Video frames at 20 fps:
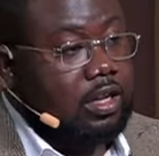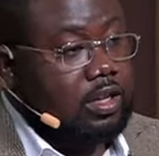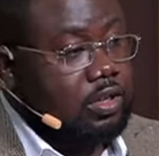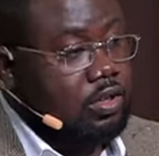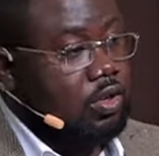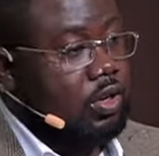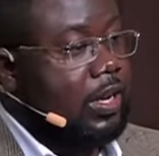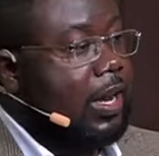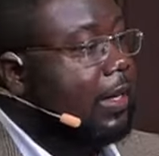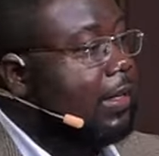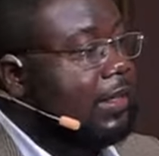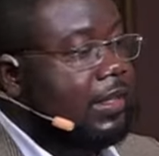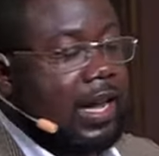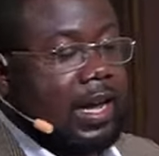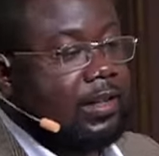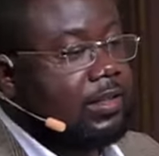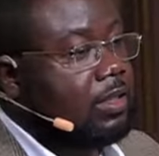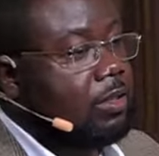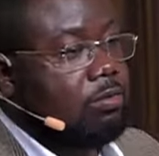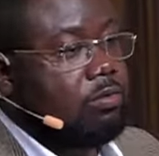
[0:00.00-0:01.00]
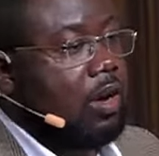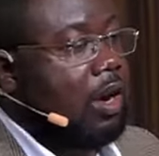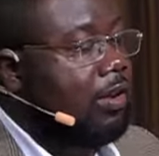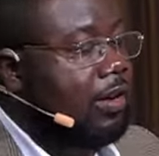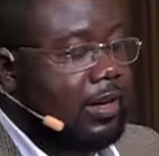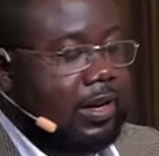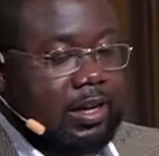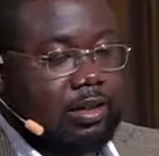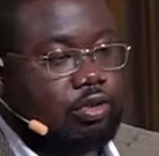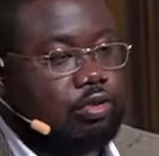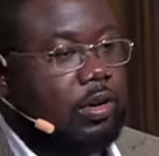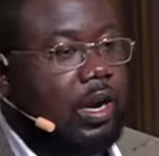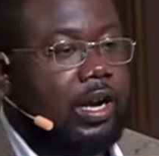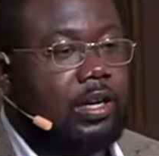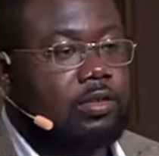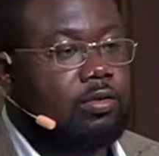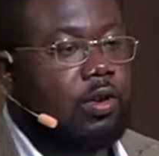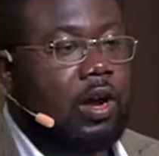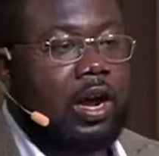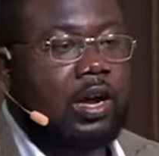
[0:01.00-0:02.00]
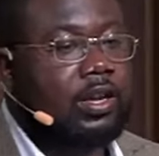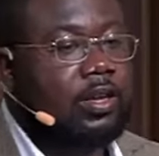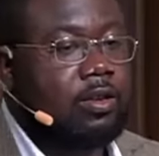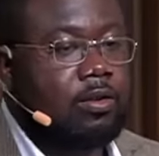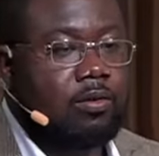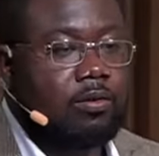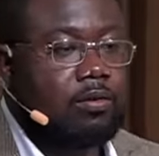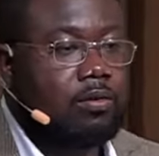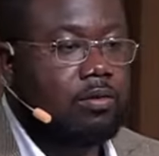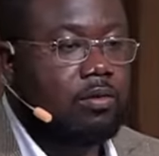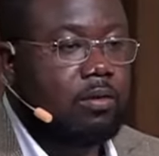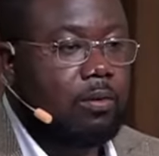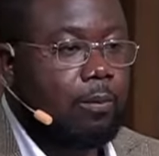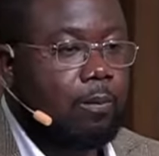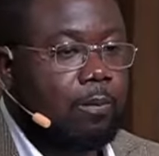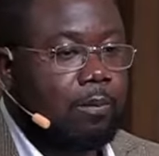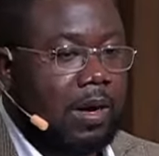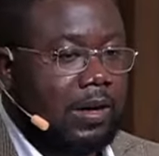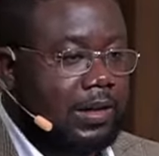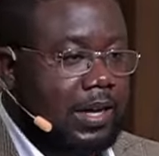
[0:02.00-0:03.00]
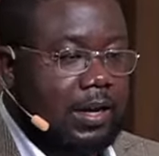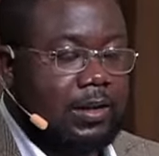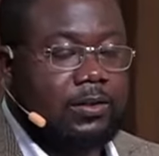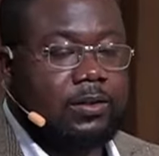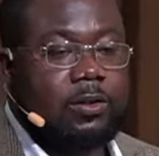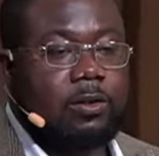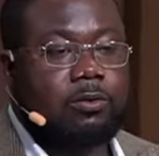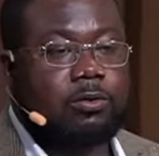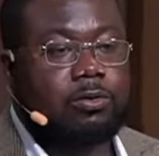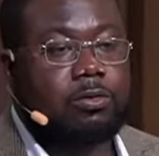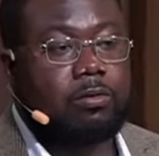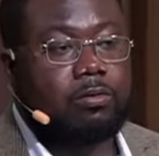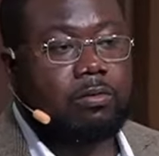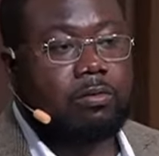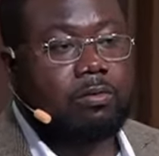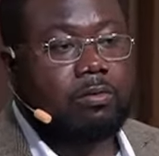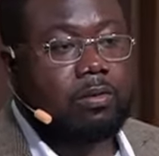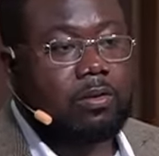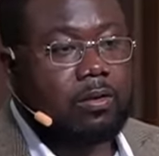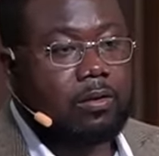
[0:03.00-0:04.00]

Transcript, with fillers: You can dance around it and try to argue. but that is the truth.